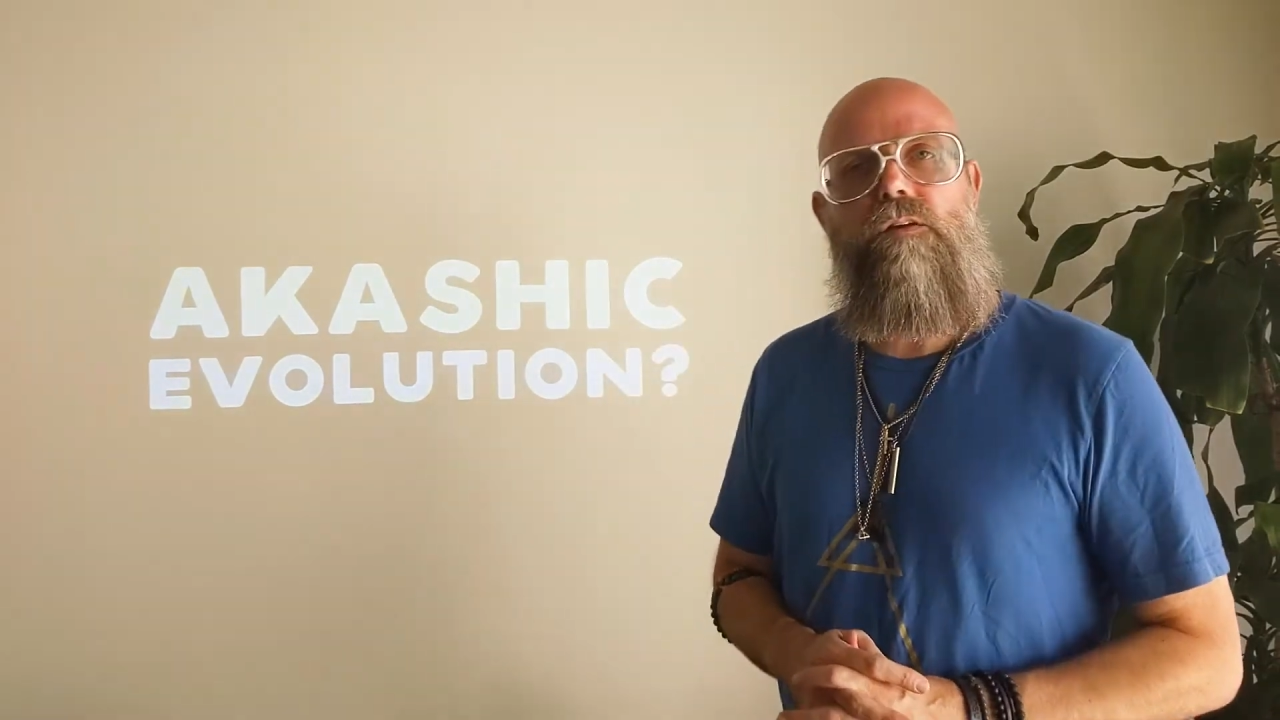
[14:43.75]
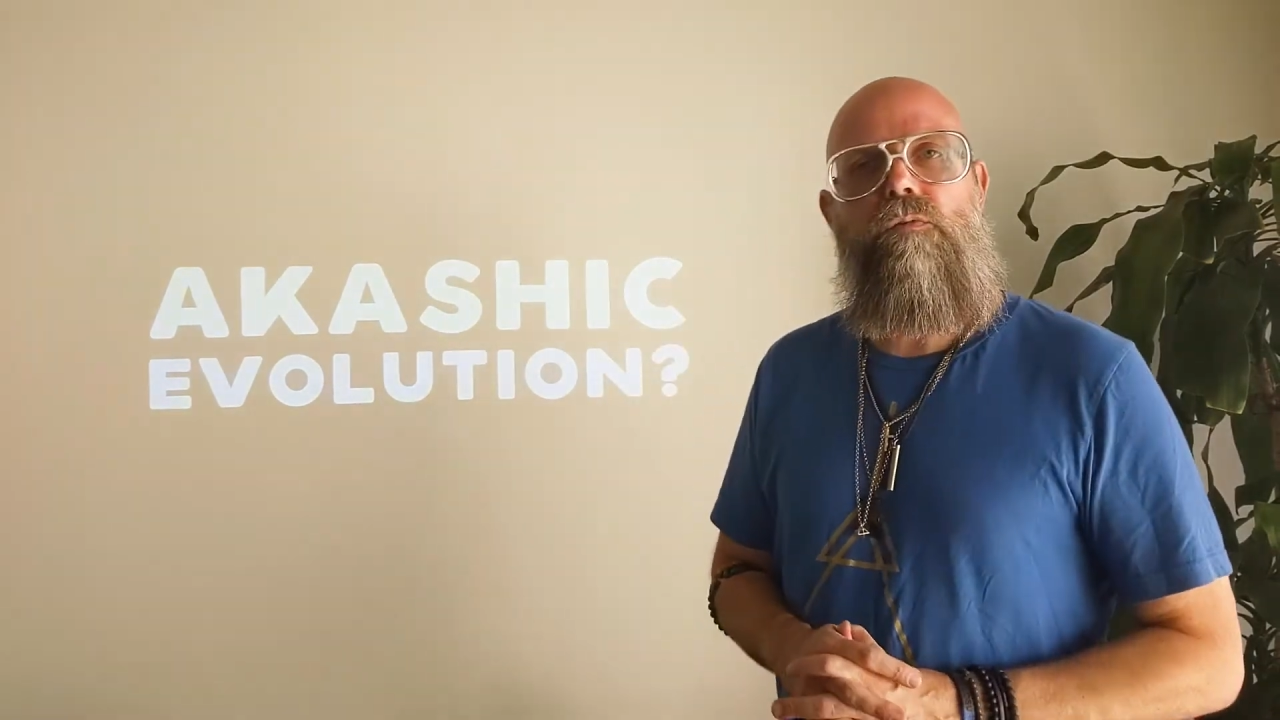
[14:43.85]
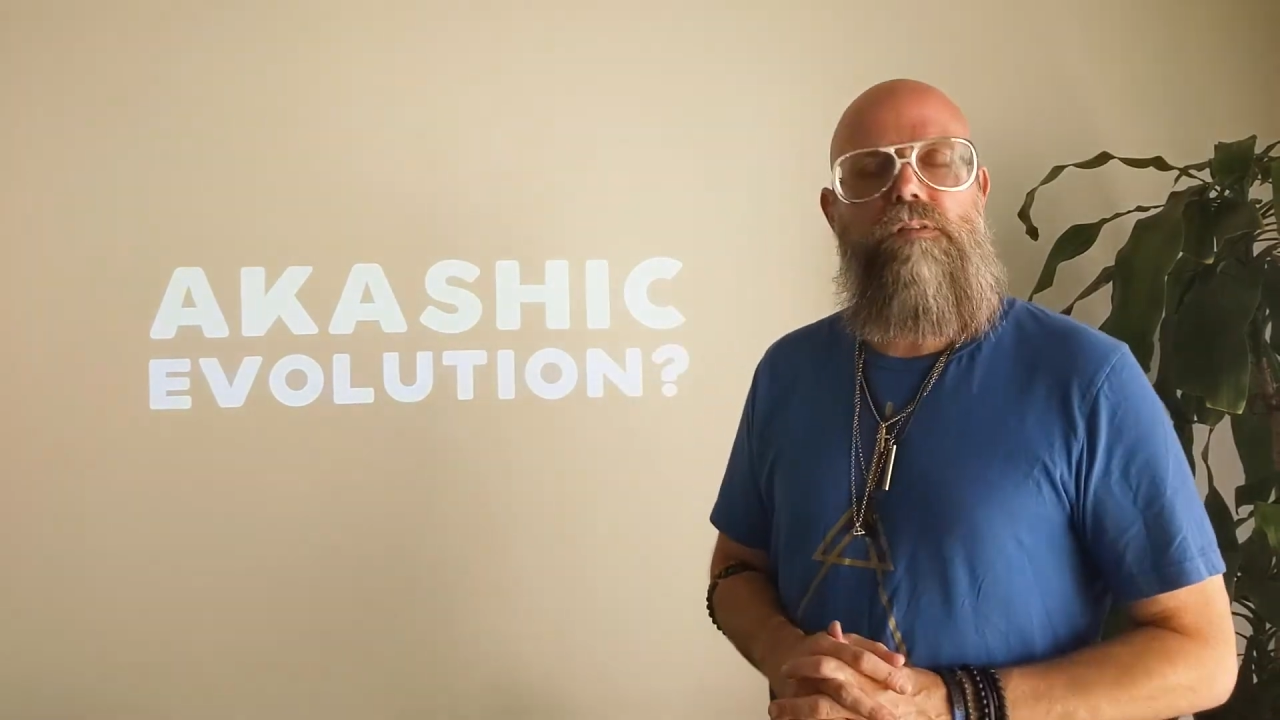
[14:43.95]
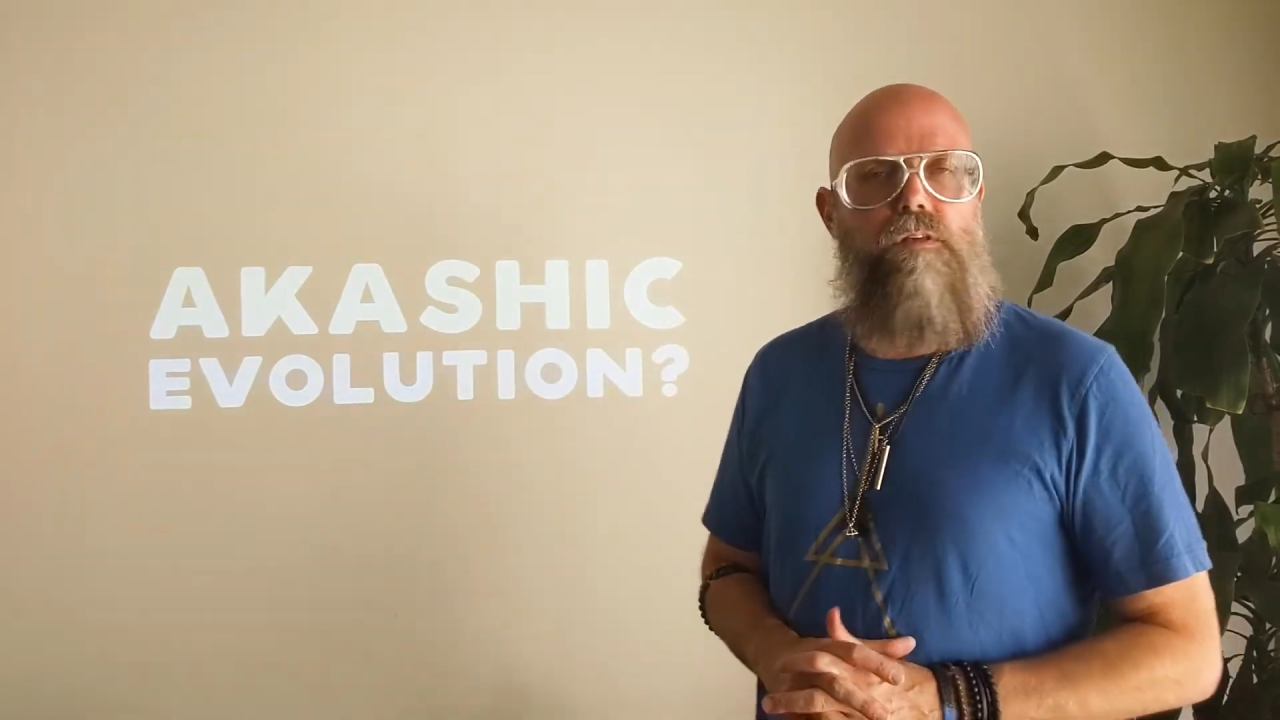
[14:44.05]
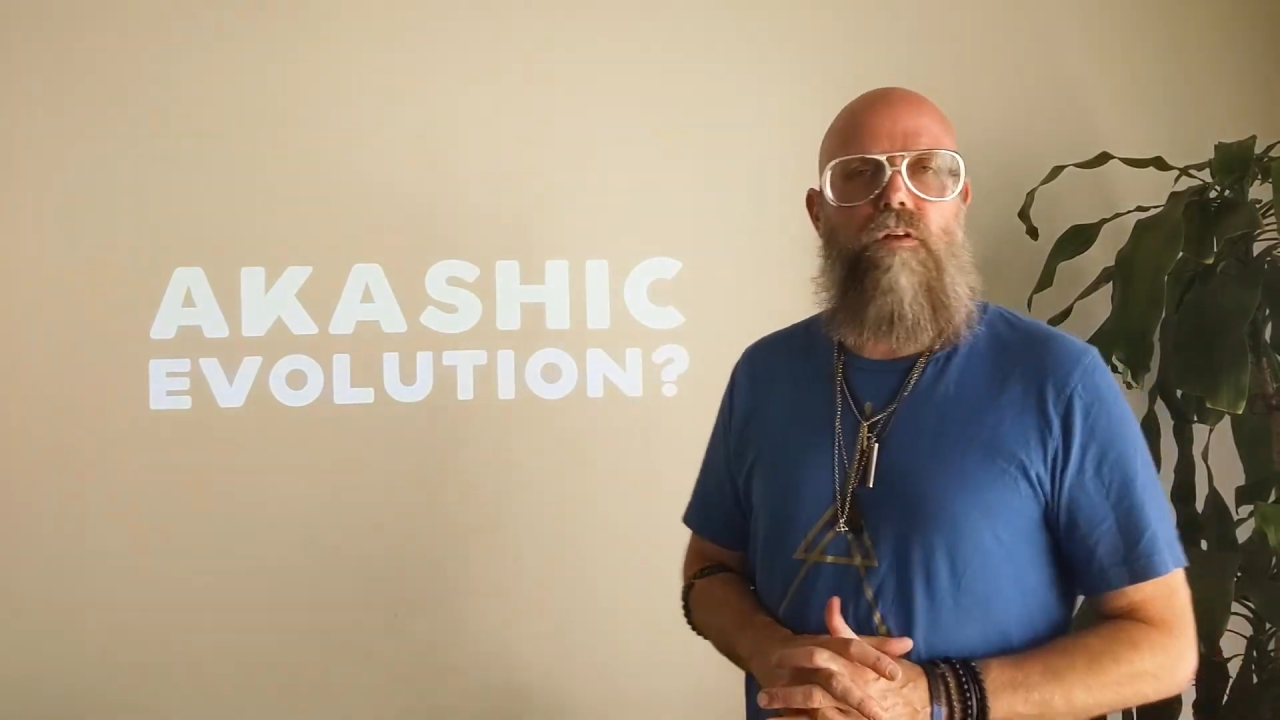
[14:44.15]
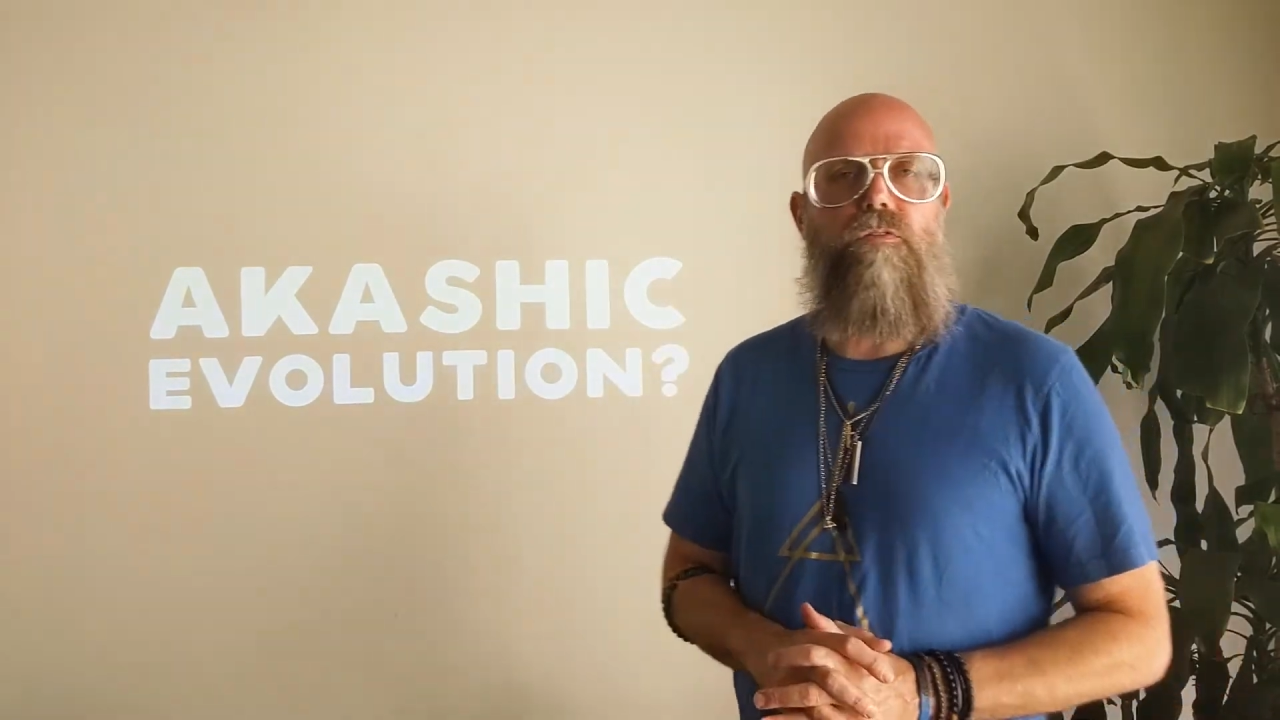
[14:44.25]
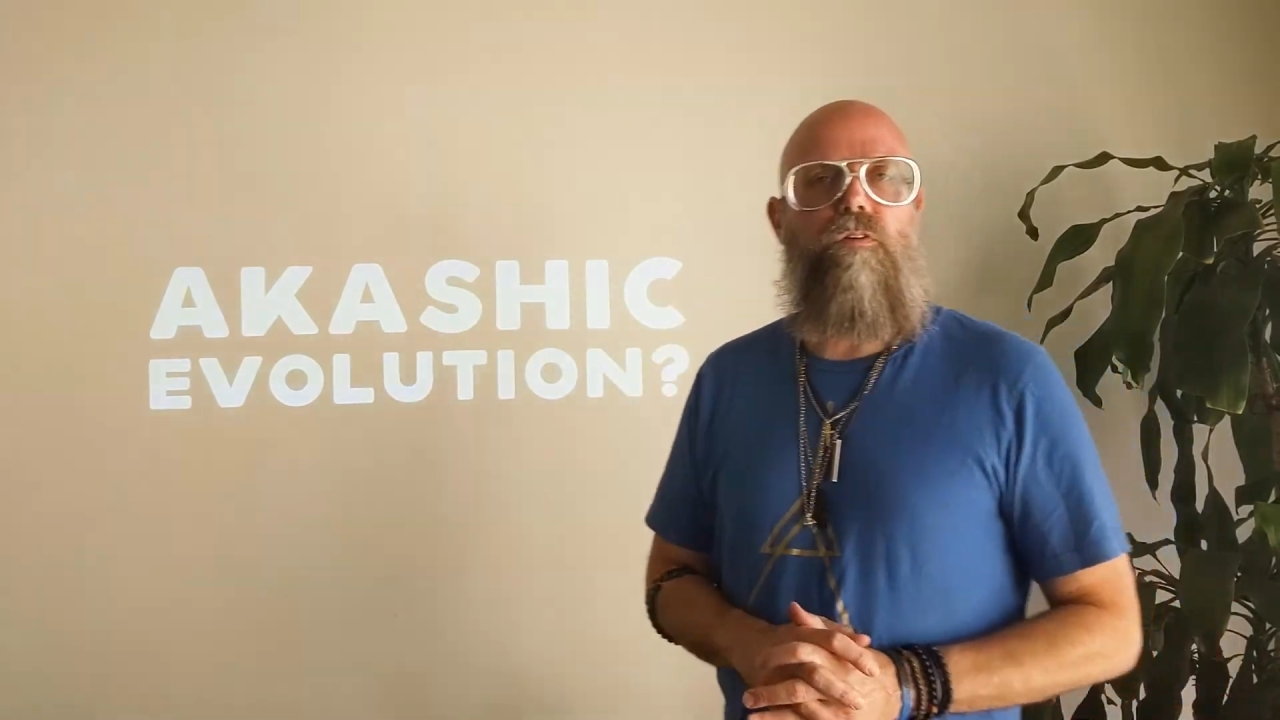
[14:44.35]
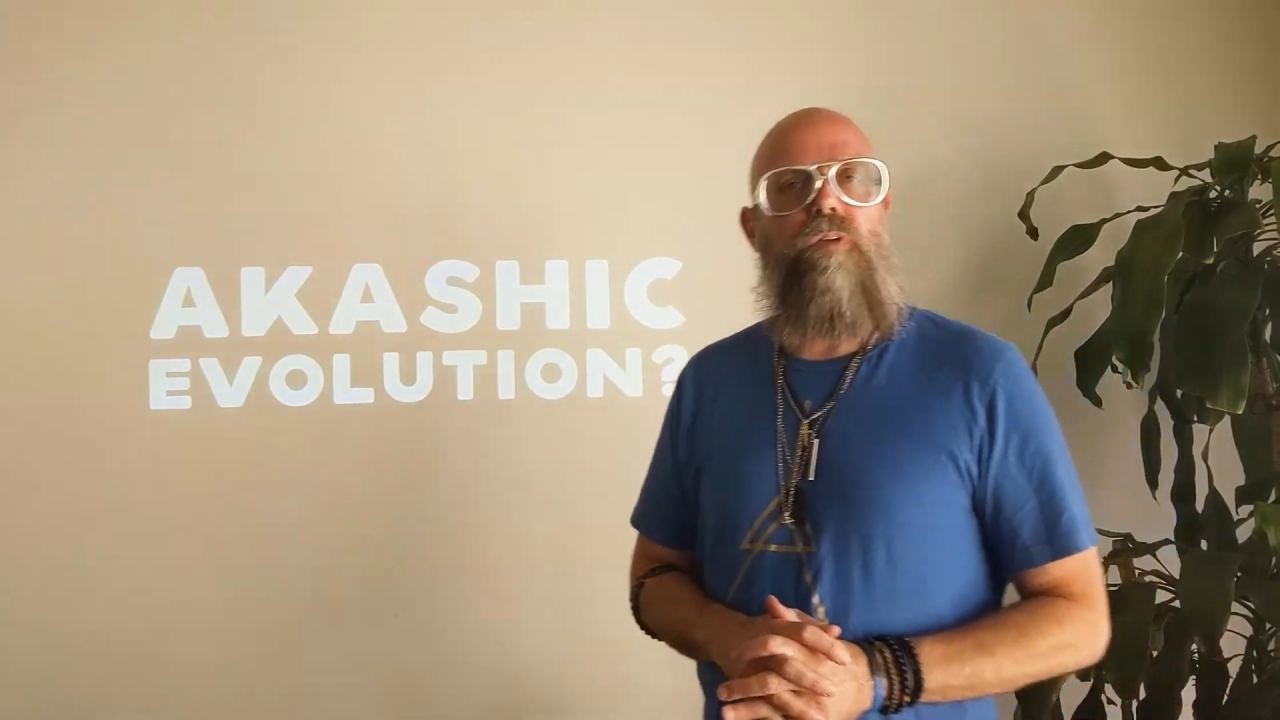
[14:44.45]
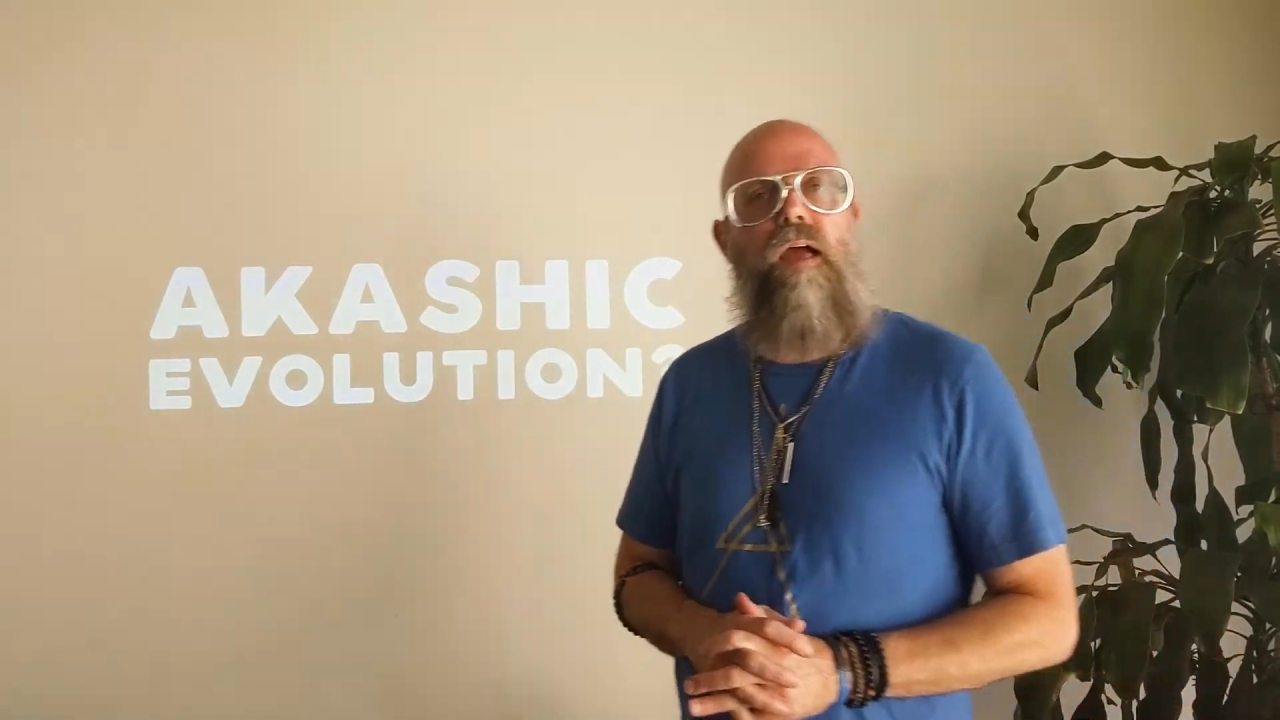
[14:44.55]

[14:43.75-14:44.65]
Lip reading: a result of